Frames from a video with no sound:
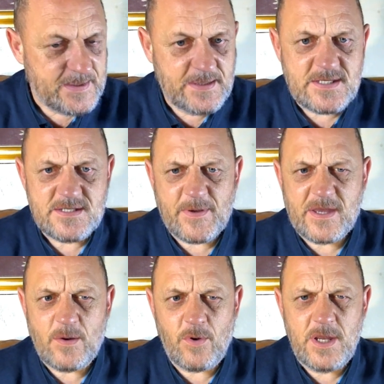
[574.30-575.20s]
this is a bit
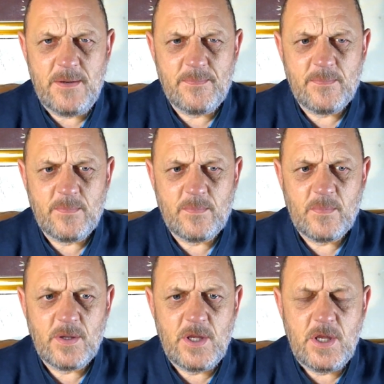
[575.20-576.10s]
of a worry.
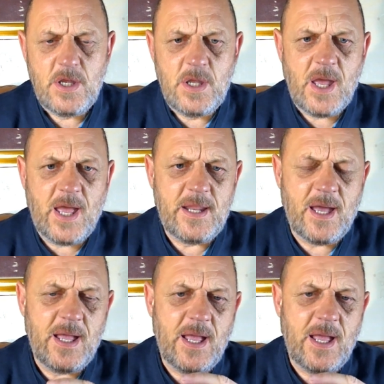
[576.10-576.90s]
And